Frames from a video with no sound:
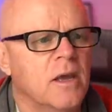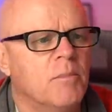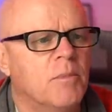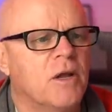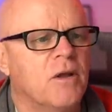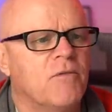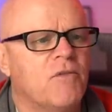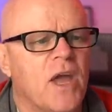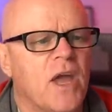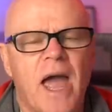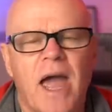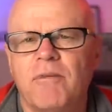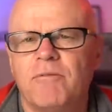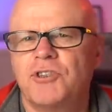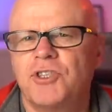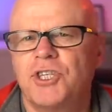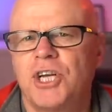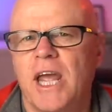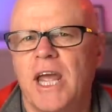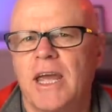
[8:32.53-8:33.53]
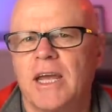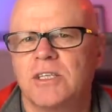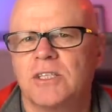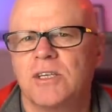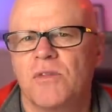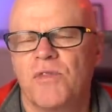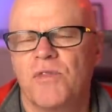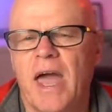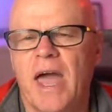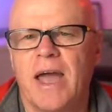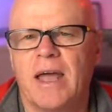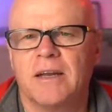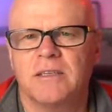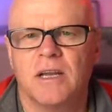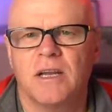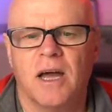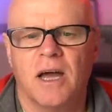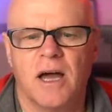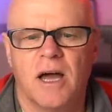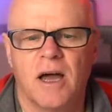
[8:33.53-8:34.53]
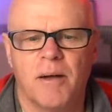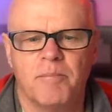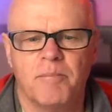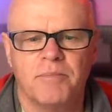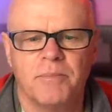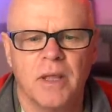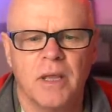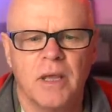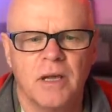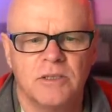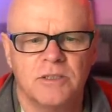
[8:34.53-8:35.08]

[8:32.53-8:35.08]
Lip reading: But if you have checked that